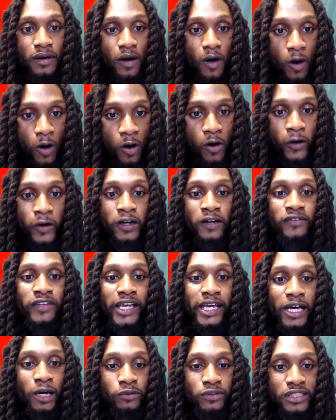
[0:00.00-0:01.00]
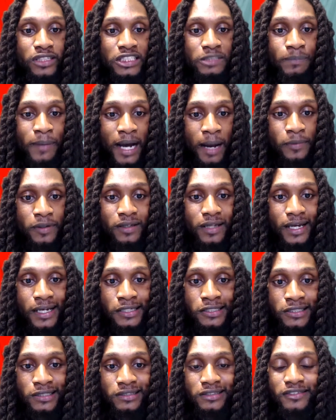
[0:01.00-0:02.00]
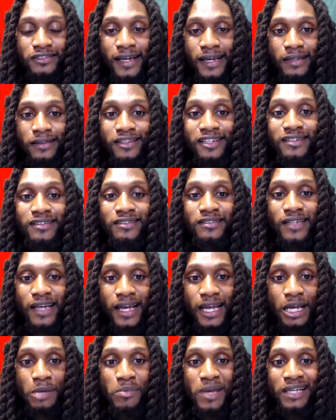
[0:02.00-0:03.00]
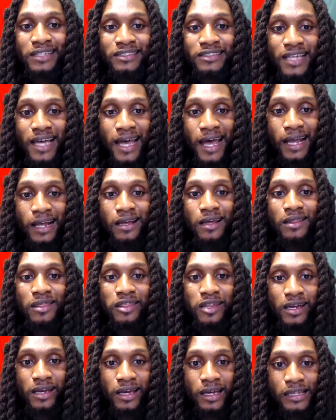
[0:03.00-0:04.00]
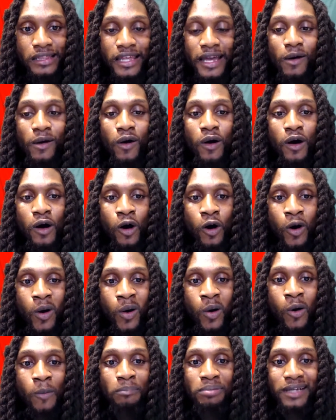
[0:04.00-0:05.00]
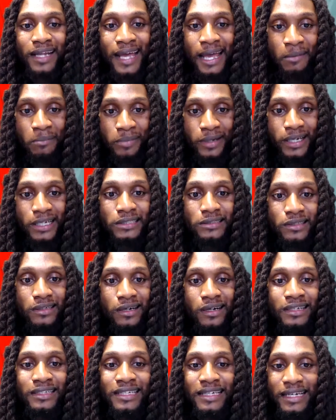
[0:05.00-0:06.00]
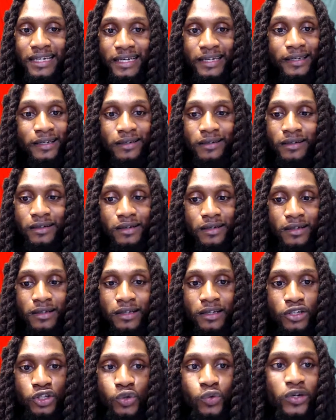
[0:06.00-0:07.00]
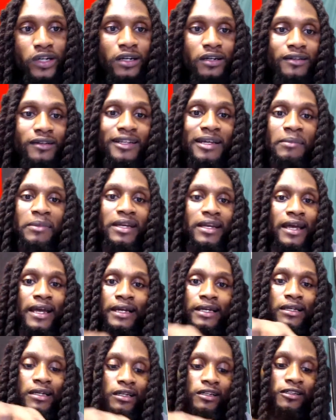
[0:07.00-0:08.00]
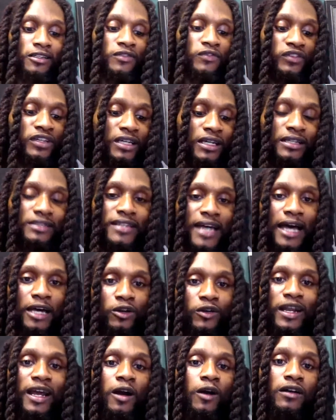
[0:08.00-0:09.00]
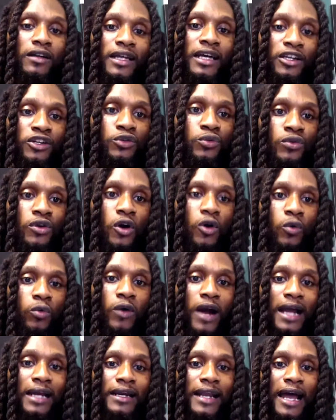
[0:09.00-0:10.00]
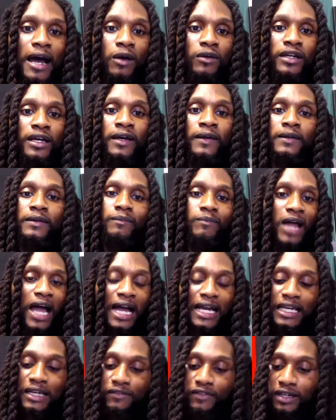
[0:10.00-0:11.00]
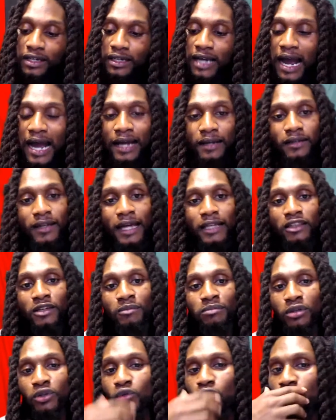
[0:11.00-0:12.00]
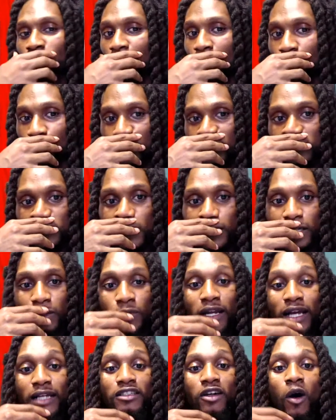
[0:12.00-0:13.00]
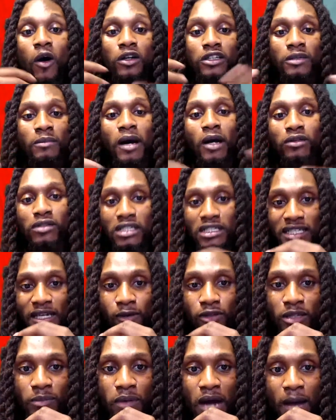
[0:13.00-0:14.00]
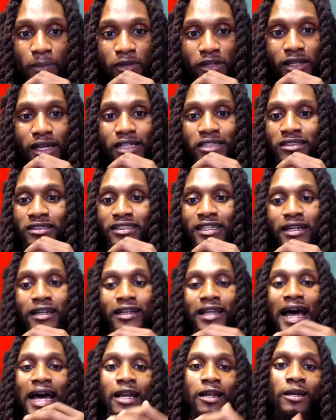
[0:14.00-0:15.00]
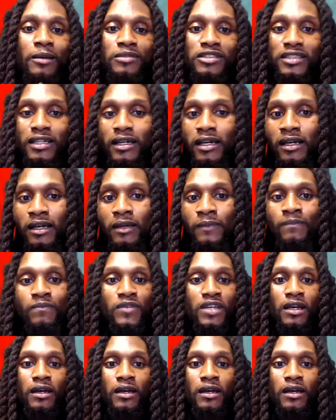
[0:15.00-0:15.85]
All of the healthiest populations say the same exact thing. They are all plant-based. Again, you can eliminate the vegan title. They are letting you know right now that I even got like the Blue Zone study when they talked about these healthy populations. And a lot of them said,